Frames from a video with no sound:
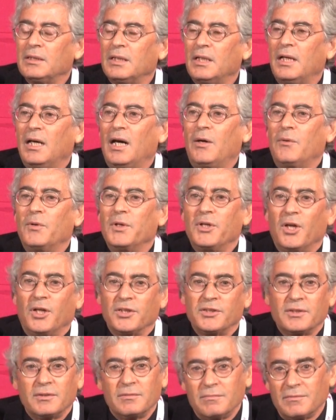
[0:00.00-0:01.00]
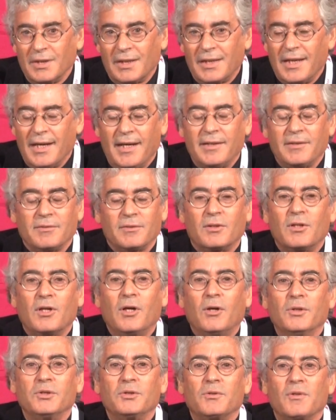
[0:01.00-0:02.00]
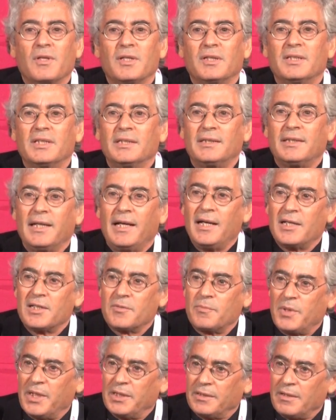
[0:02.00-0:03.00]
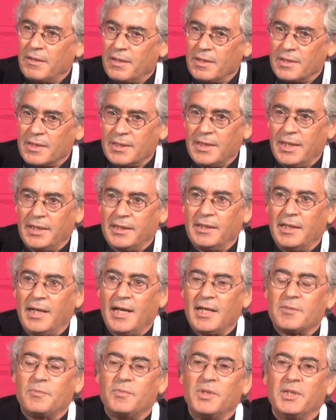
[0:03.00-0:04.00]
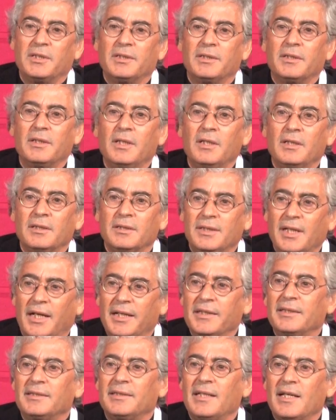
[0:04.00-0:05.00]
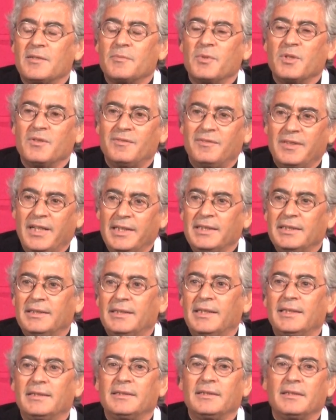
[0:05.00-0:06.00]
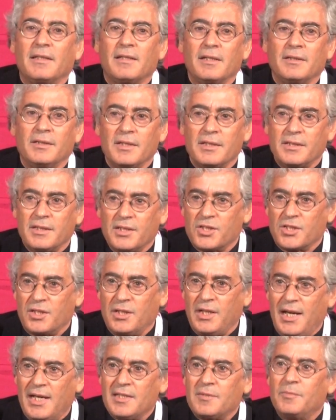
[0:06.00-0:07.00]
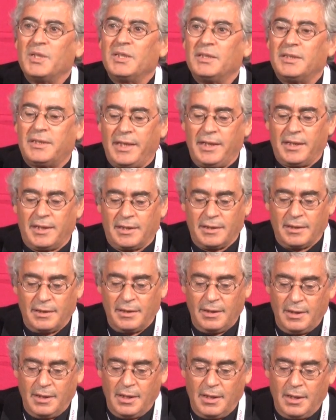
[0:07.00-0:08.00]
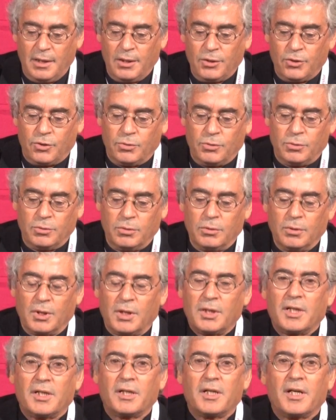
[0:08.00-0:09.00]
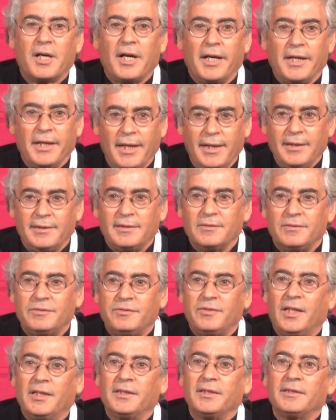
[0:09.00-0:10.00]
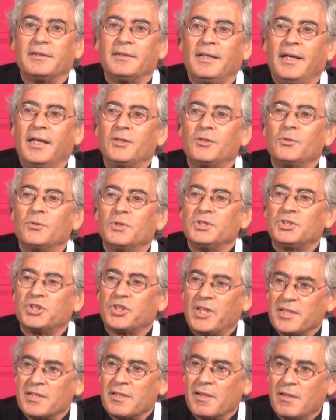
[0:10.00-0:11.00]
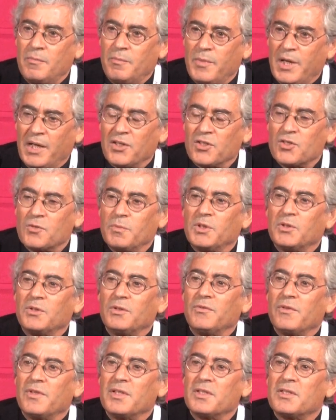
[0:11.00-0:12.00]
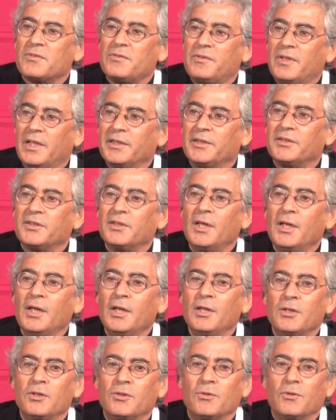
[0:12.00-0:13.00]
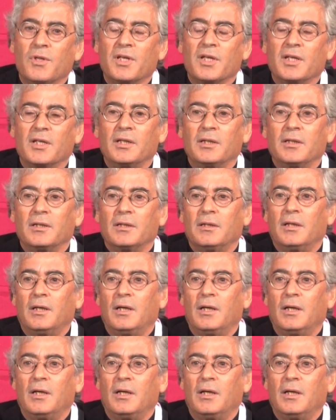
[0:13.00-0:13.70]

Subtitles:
I will not, again, go into the details, but the study has been done, it has been validated, the decision has been taken to create a fund and to entrust the management of this fund to the